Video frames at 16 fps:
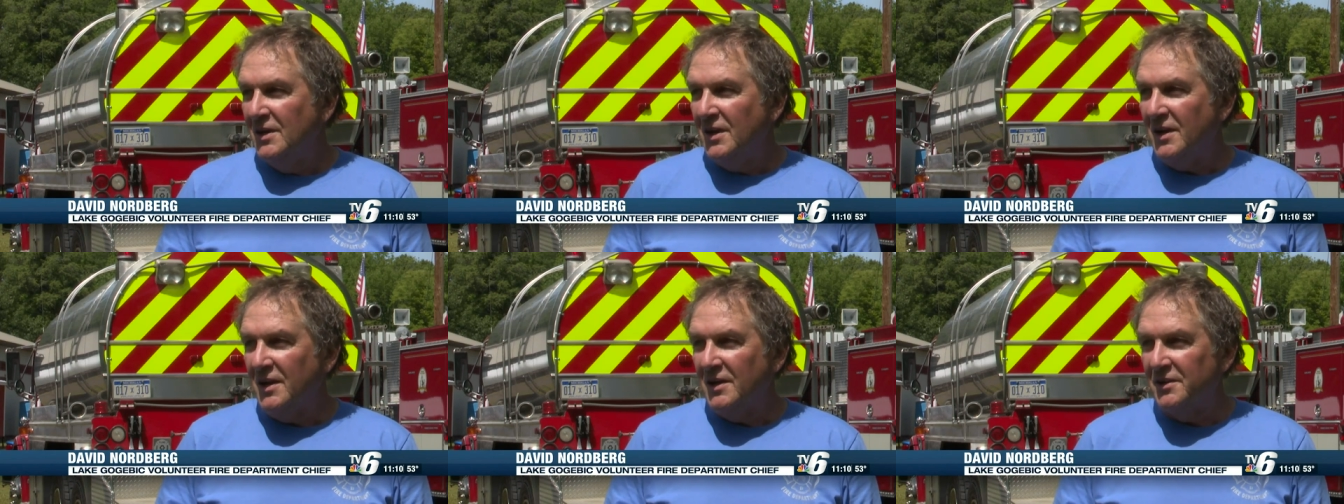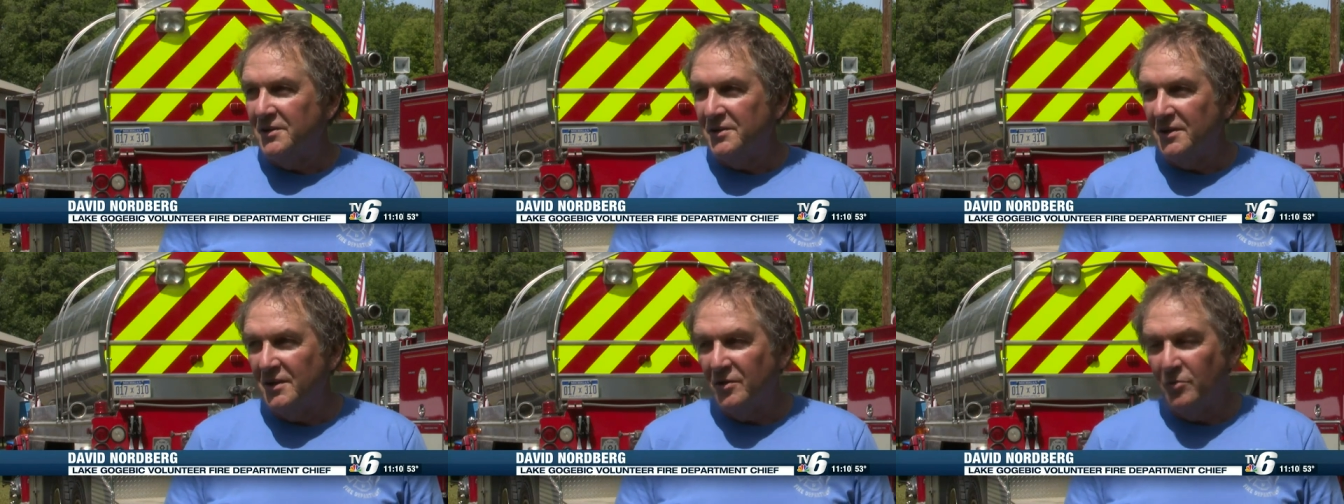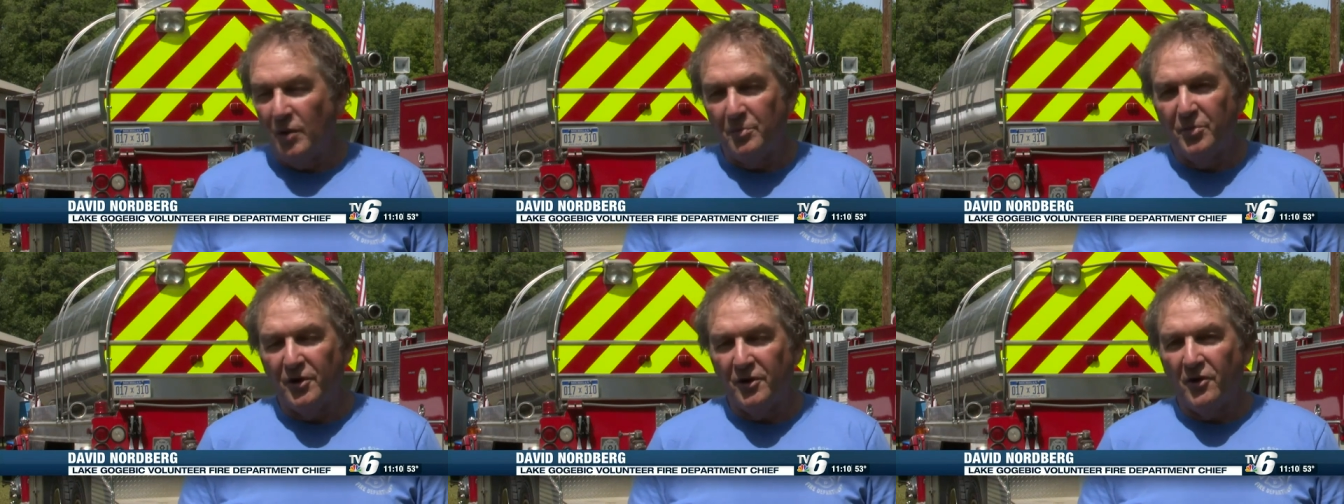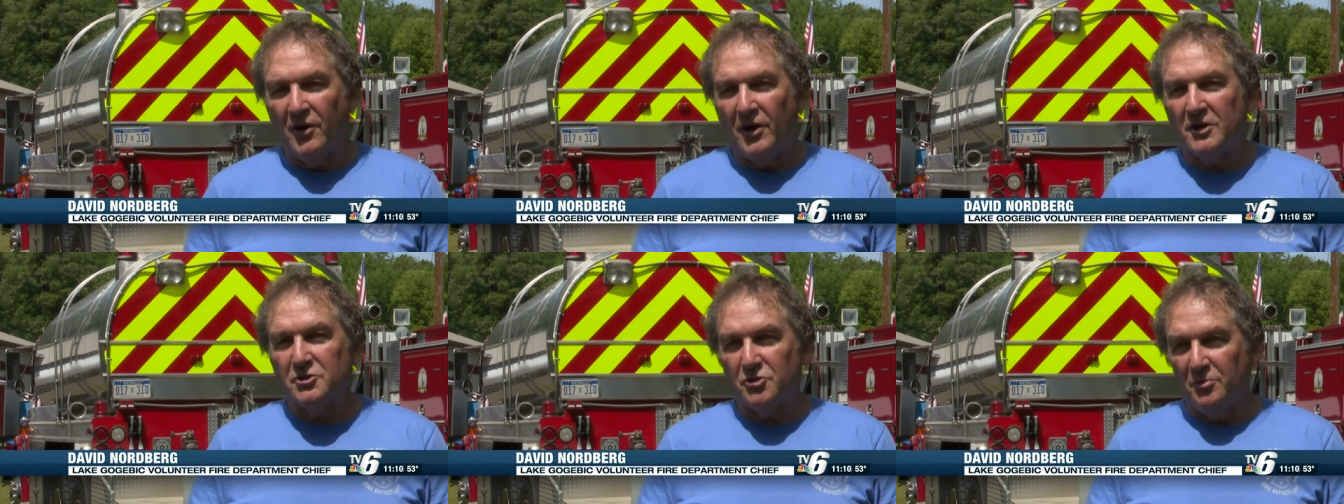and uh, we put our
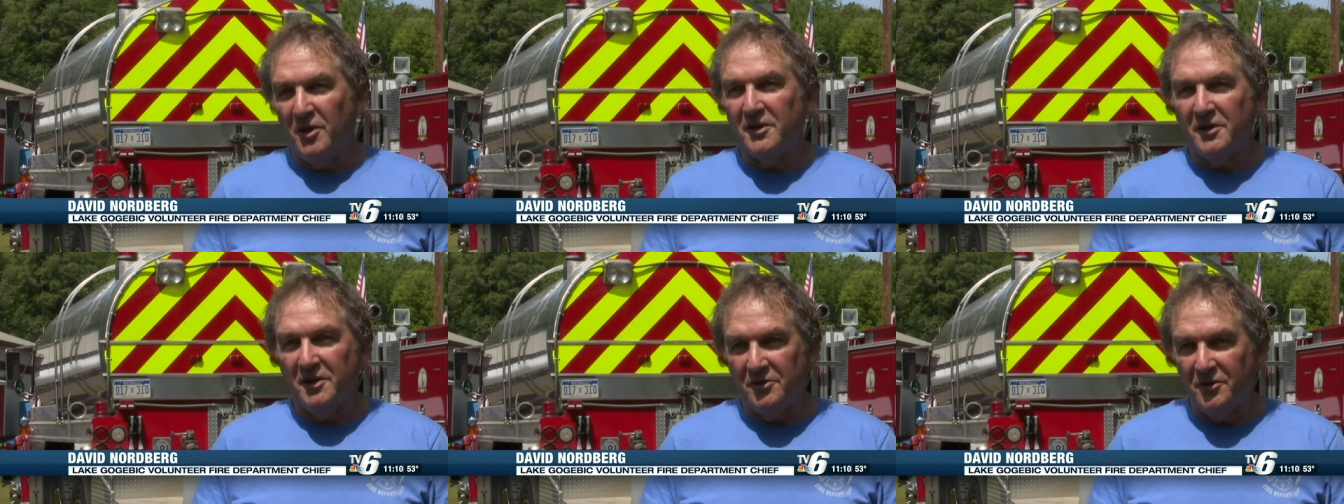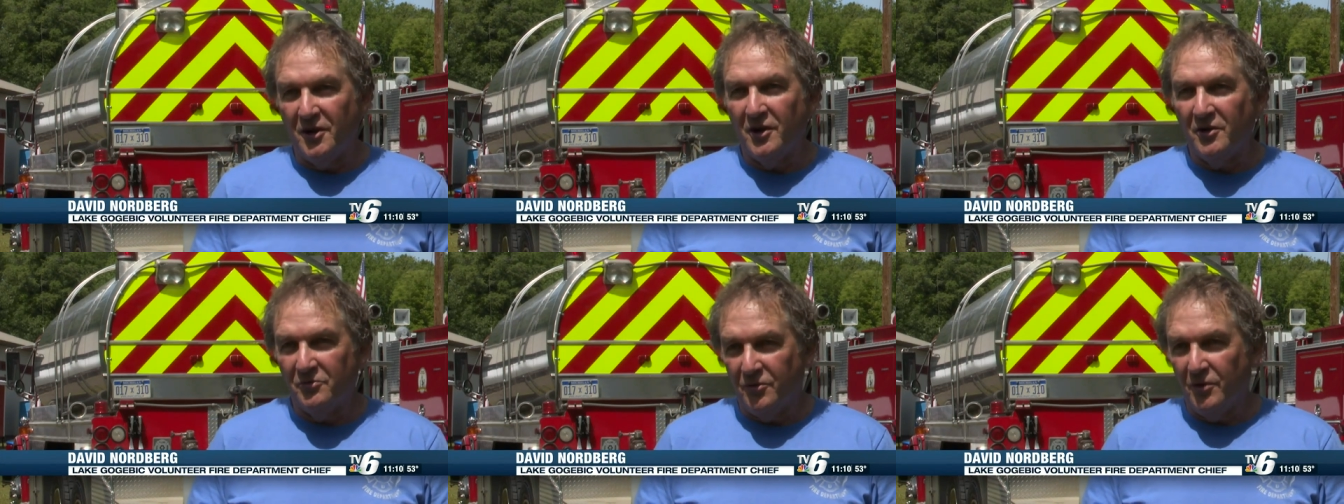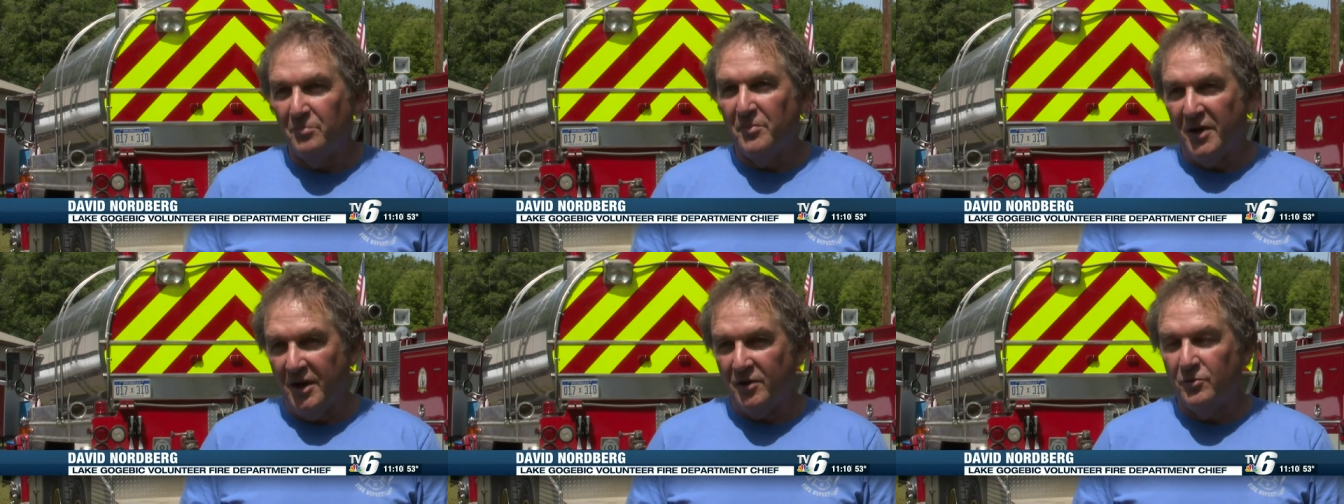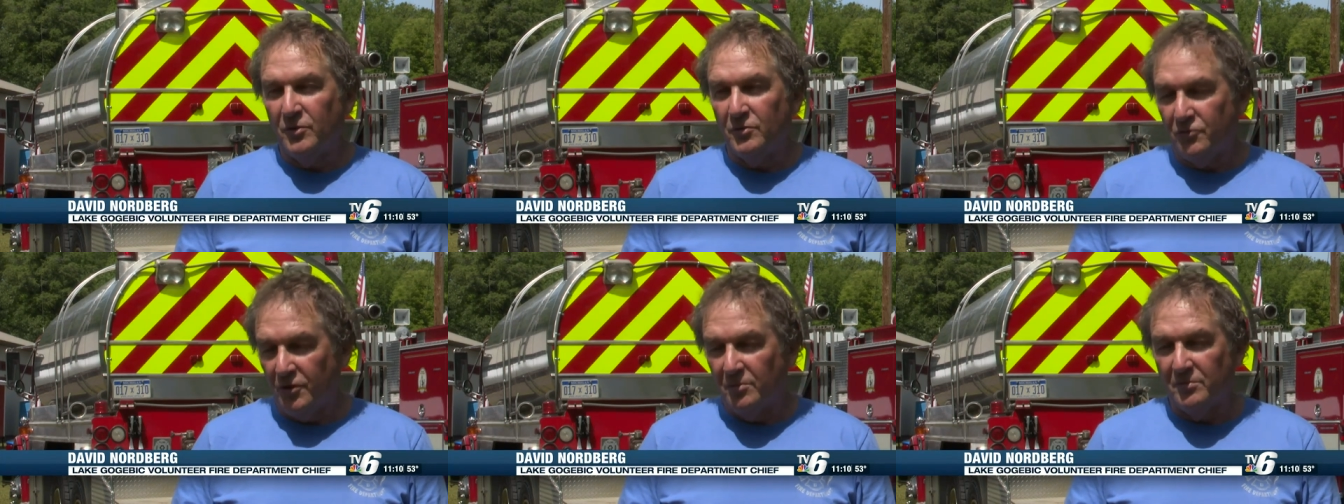extra money in there from bank
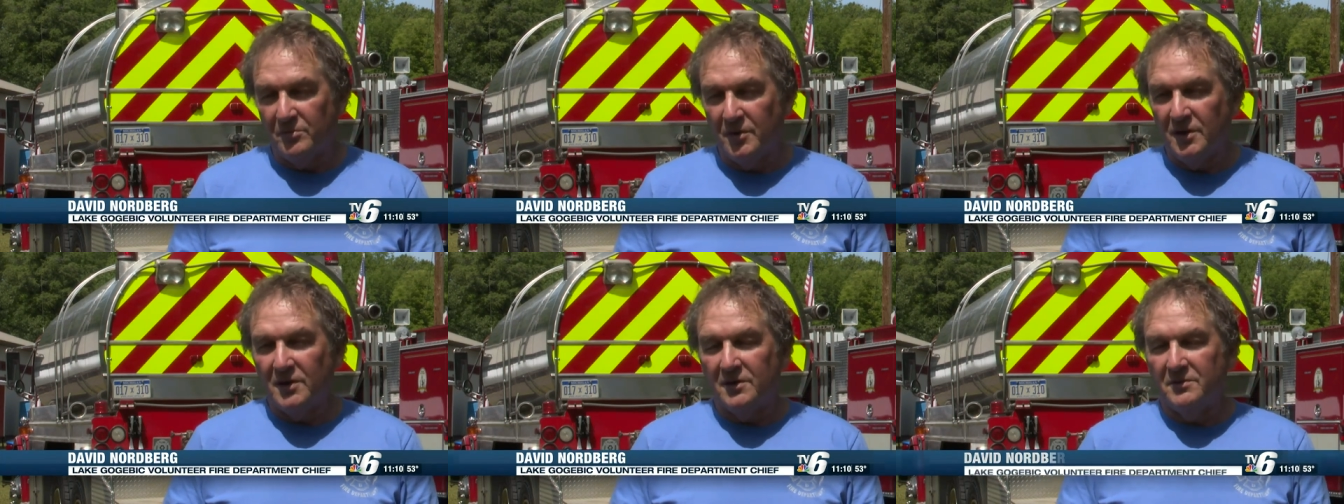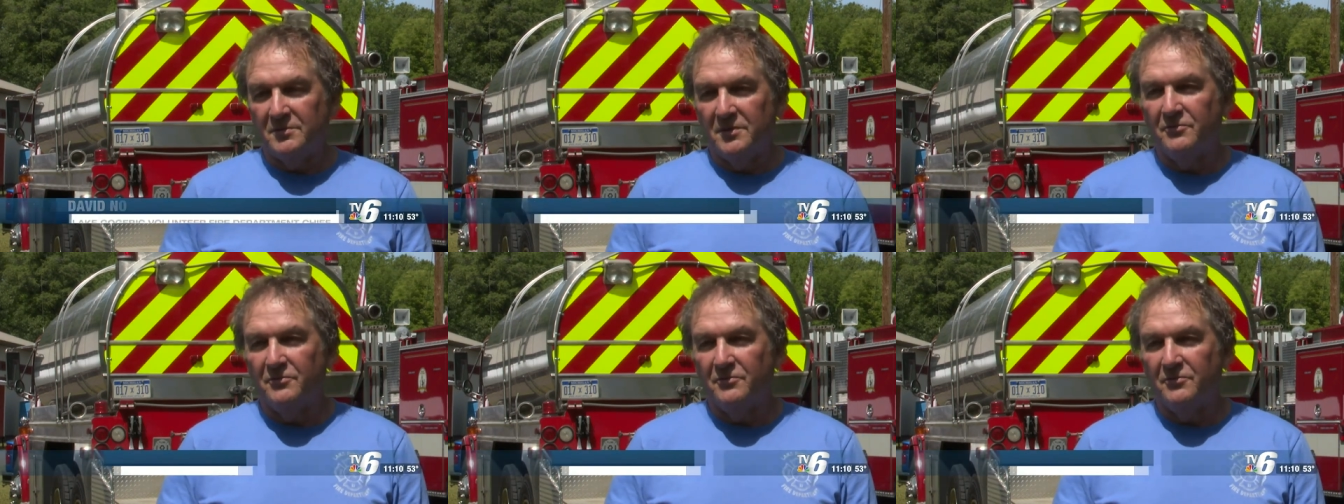from uh,